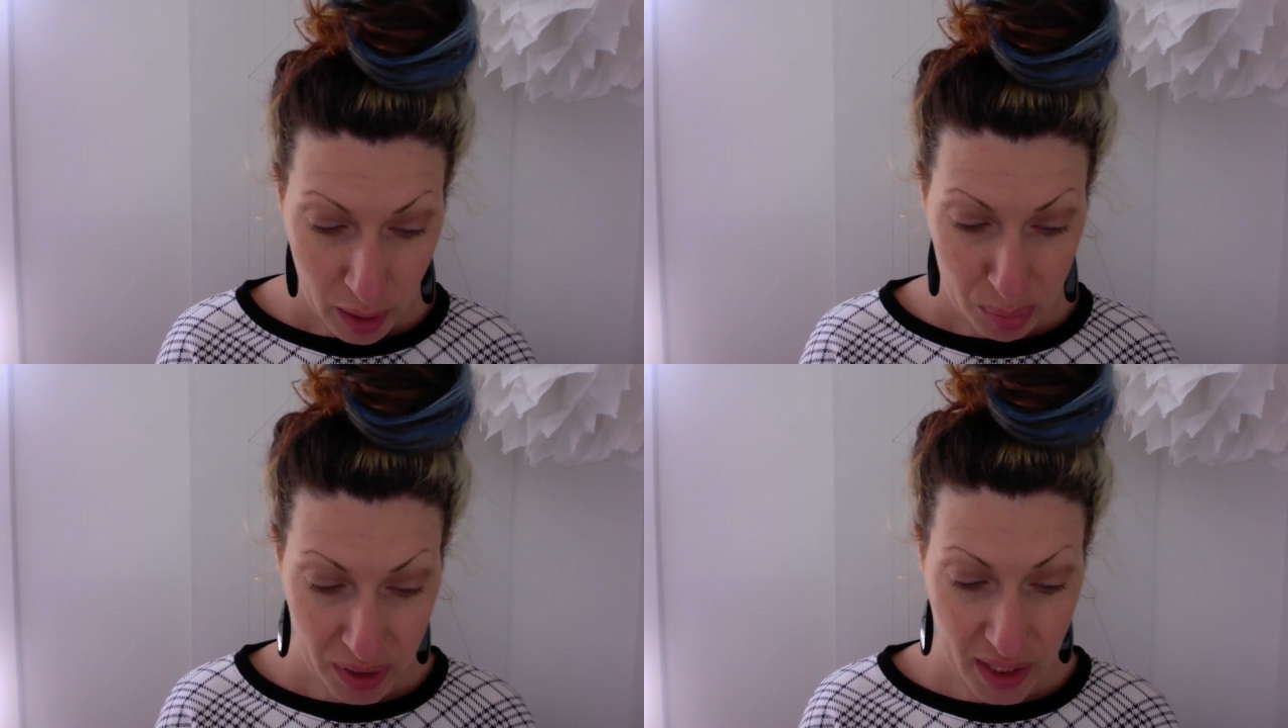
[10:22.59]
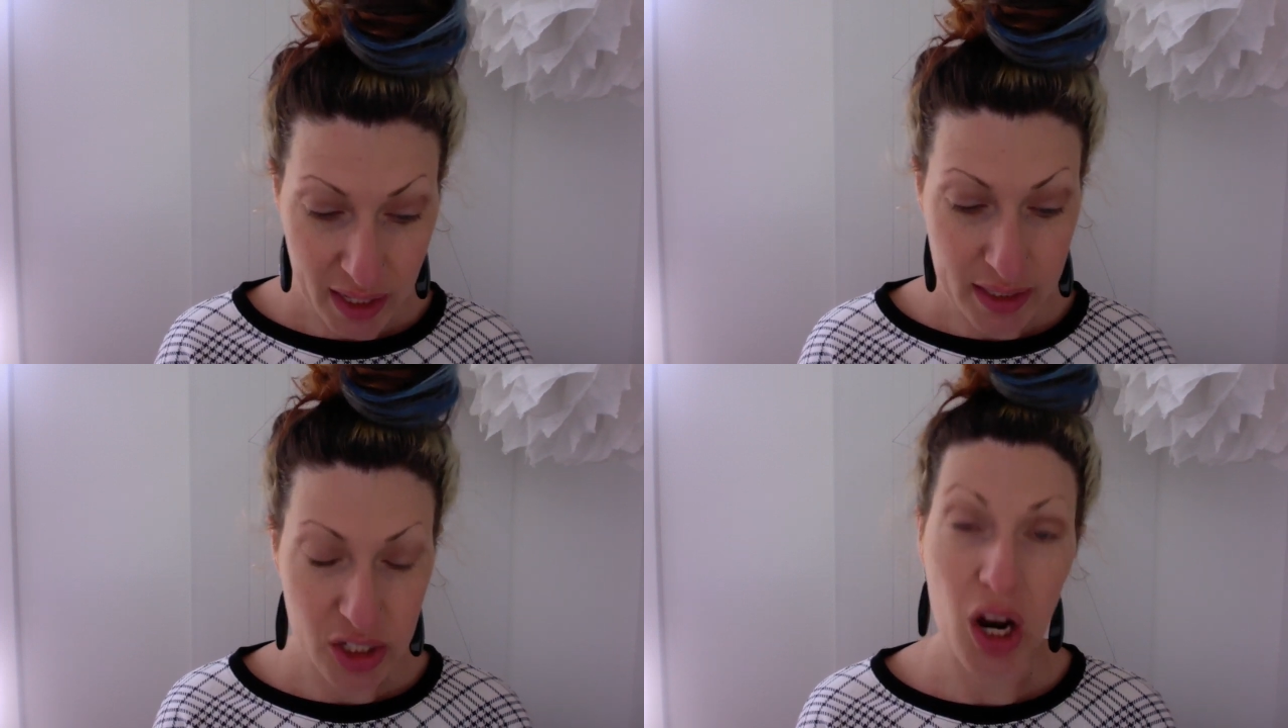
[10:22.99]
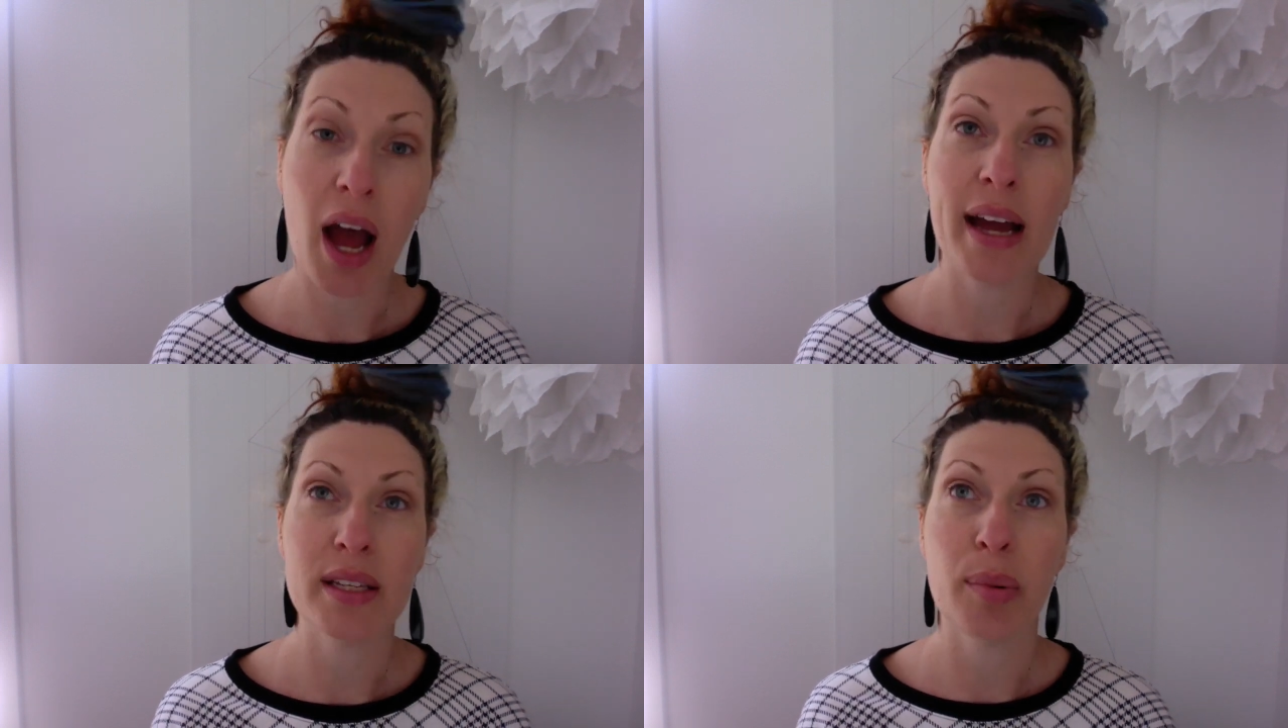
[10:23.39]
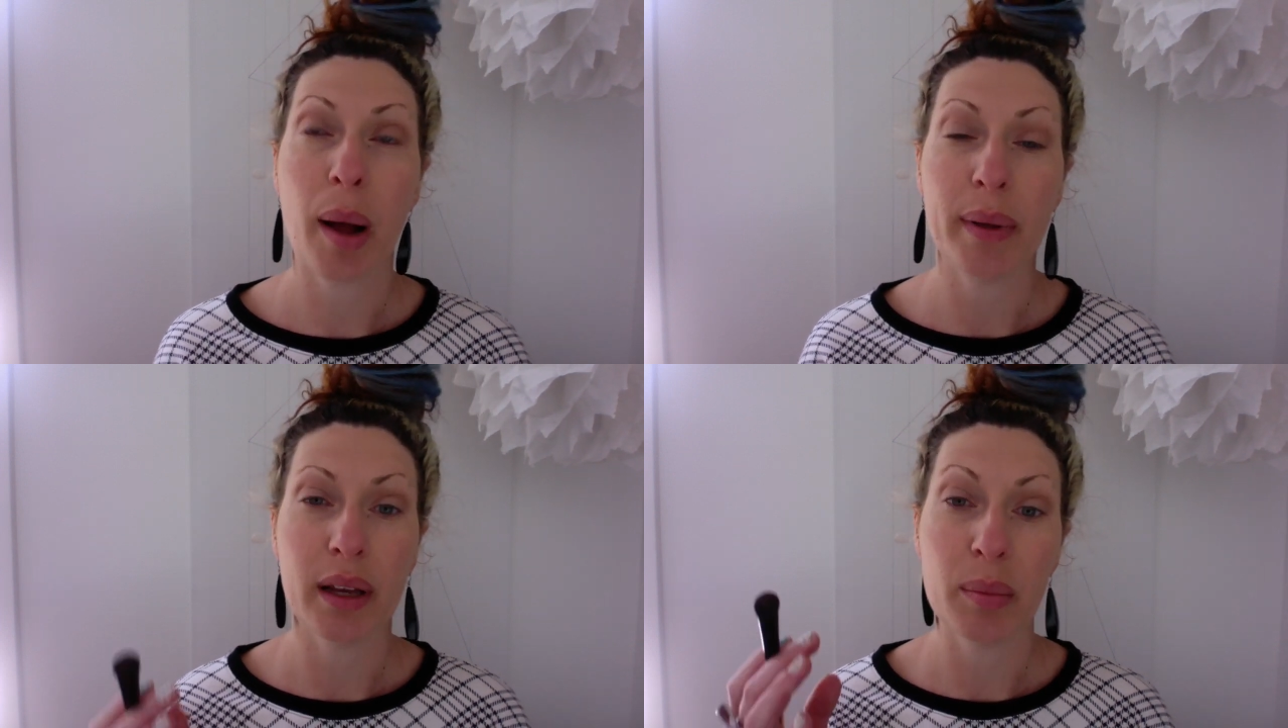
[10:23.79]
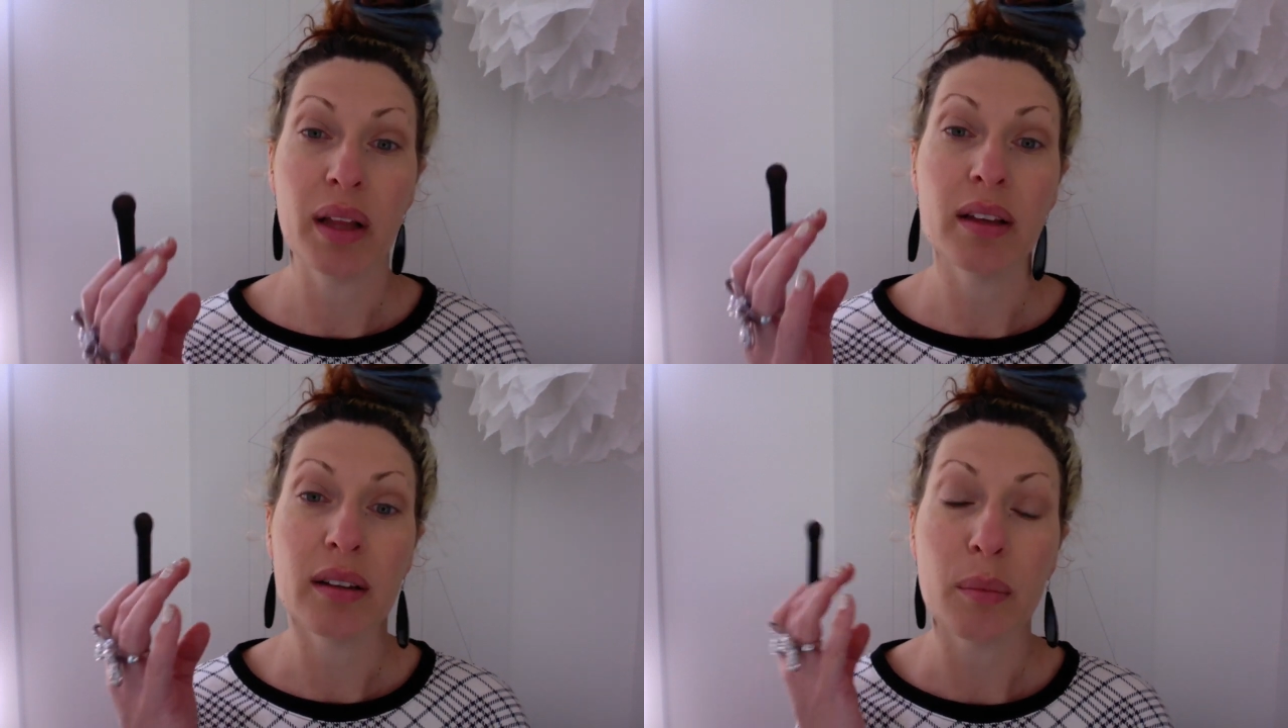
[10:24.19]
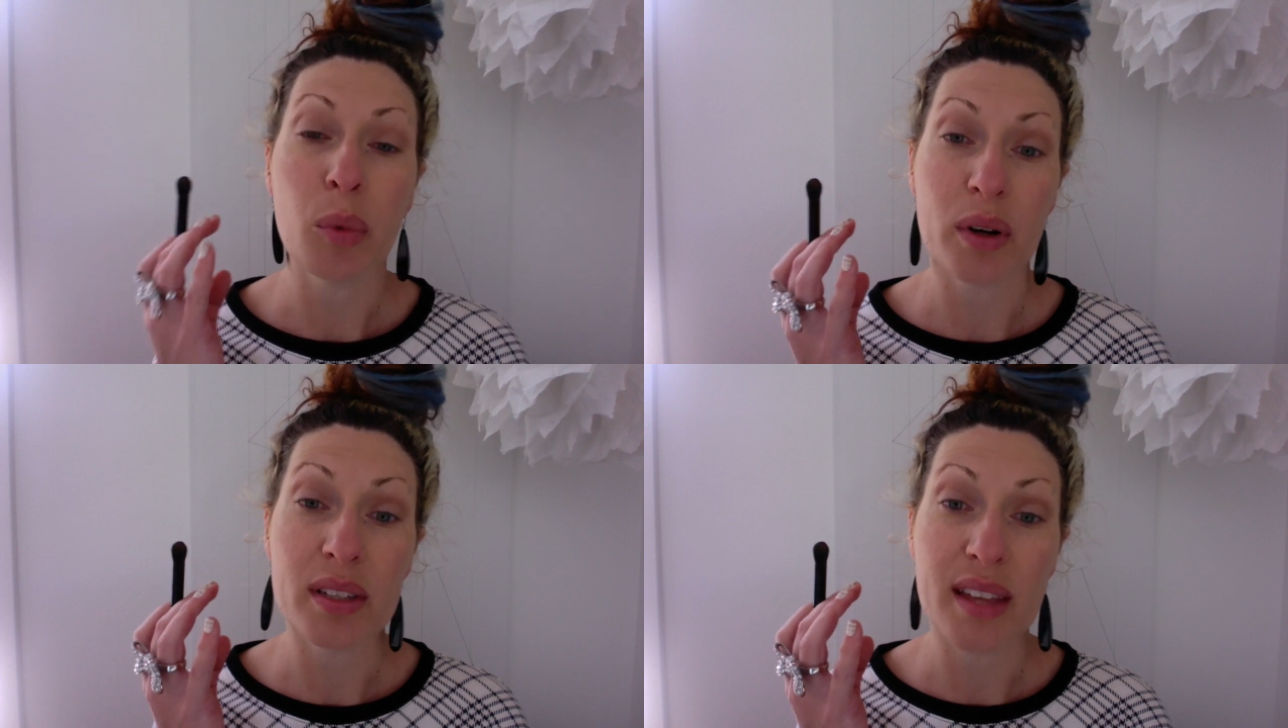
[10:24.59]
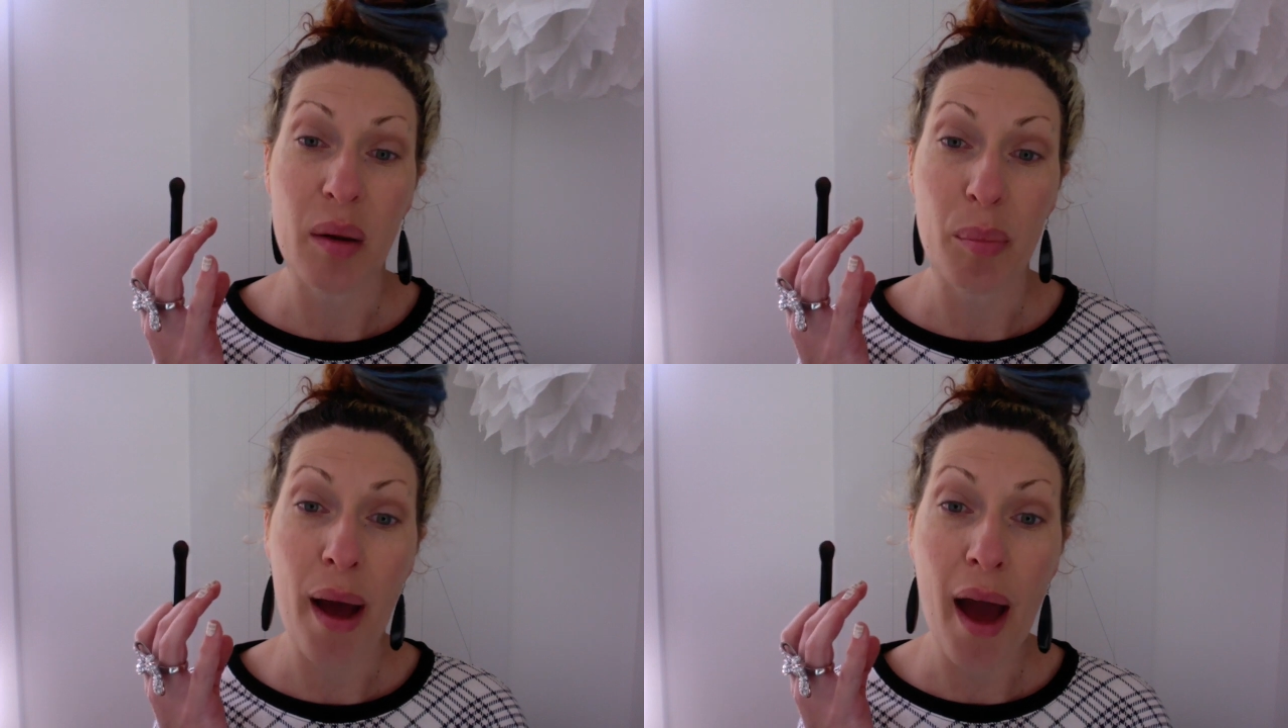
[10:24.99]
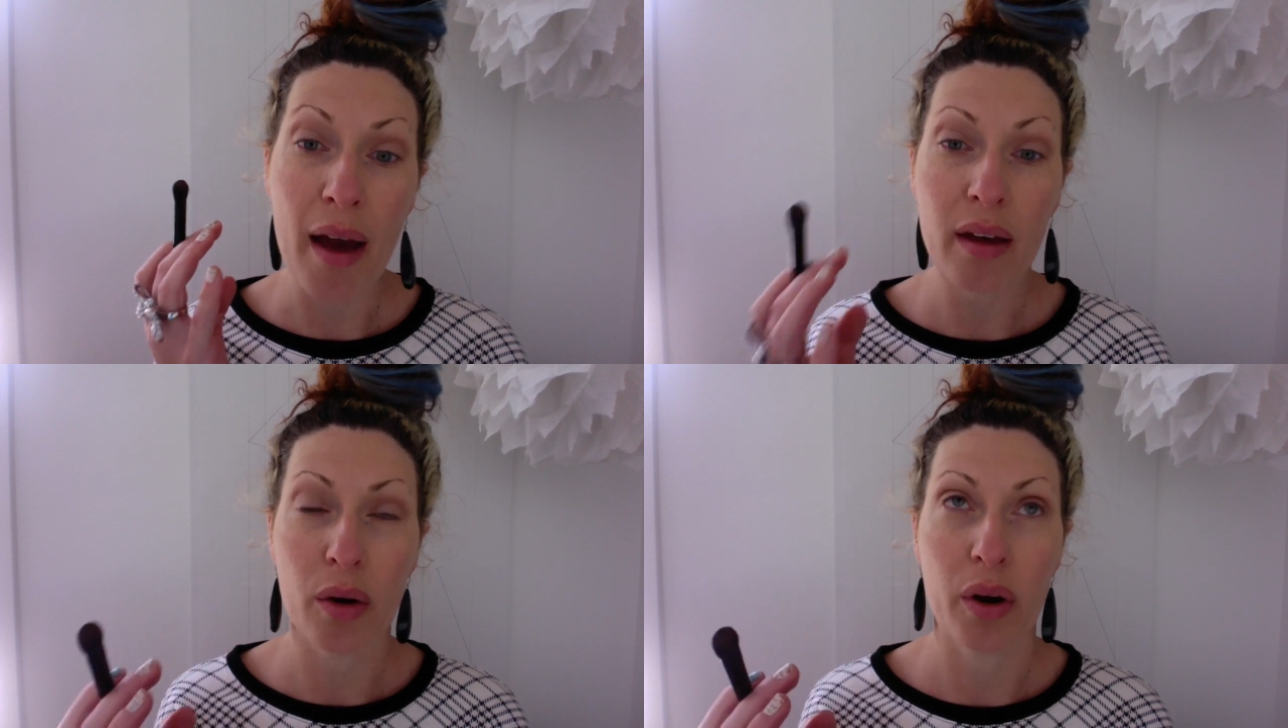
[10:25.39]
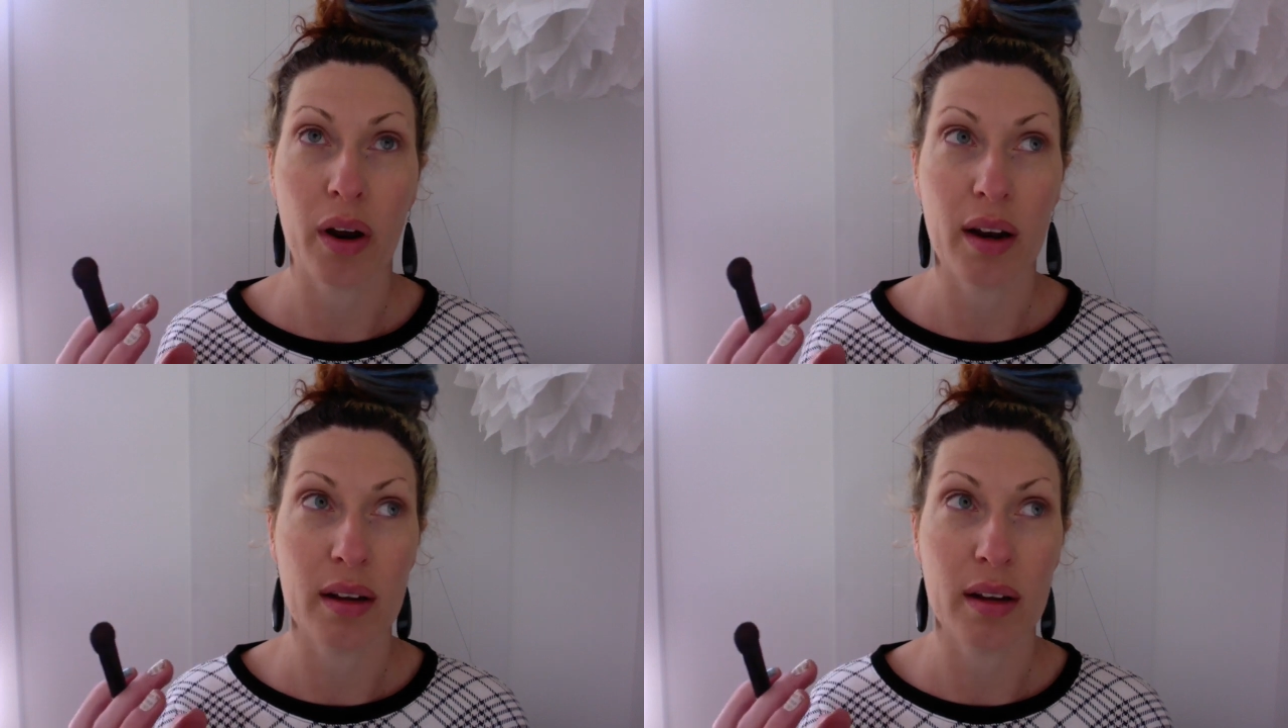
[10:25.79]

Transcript: because your eyes are probably going to be a little more set back, or